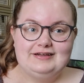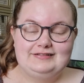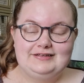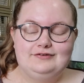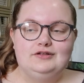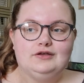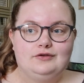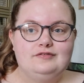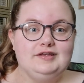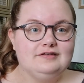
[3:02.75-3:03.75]
allele.
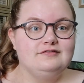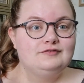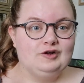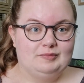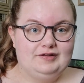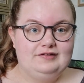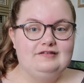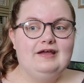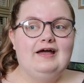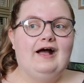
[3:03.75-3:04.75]
Agouti is dominant,
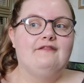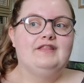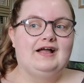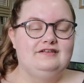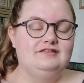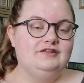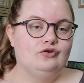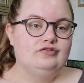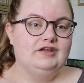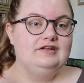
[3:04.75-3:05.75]
and that is
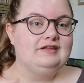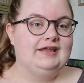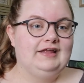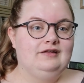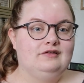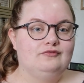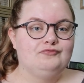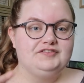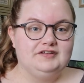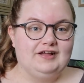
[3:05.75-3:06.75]
denoted in
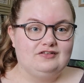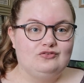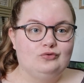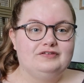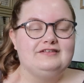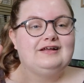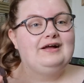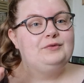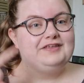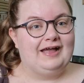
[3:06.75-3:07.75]
written down sources
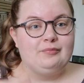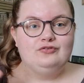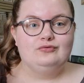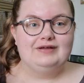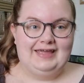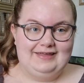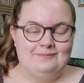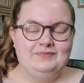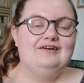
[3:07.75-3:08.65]
with a capital A.